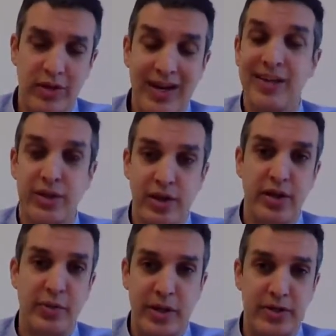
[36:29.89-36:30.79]
either
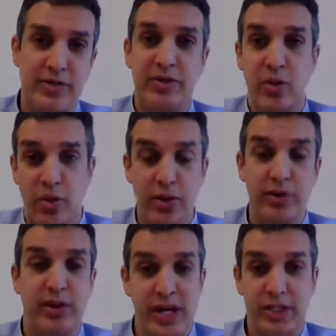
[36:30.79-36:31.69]
another Windows device, or
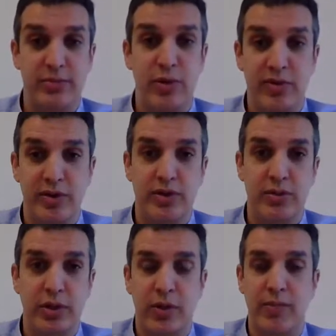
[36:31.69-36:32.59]
you can actually move it
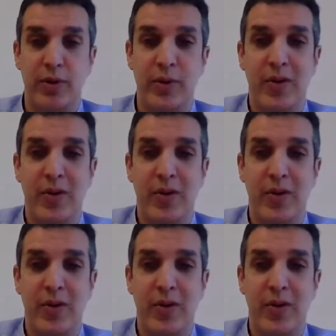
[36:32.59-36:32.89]
to a Chromebook.